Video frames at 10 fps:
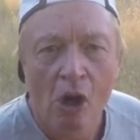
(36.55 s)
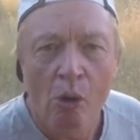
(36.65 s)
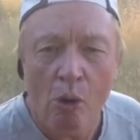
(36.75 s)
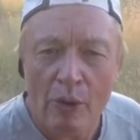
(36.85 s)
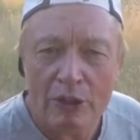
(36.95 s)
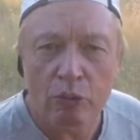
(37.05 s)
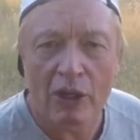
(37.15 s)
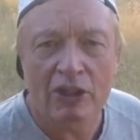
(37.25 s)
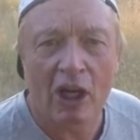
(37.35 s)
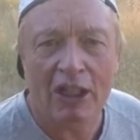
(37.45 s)
who always
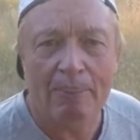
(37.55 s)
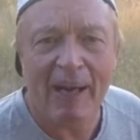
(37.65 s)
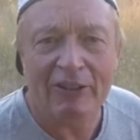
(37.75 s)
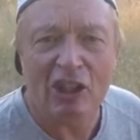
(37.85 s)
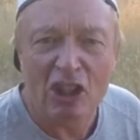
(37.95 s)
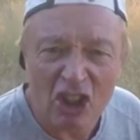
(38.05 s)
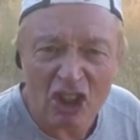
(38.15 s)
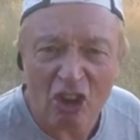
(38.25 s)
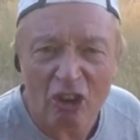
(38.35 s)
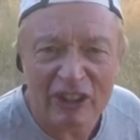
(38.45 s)
want to talk about the
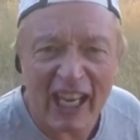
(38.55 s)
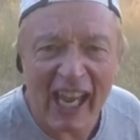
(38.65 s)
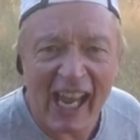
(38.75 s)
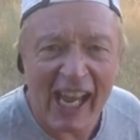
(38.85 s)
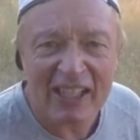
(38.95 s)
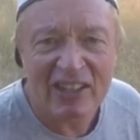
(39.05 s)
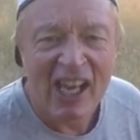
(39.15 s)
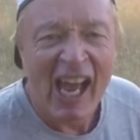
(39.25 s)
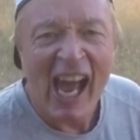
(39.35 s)
good old days,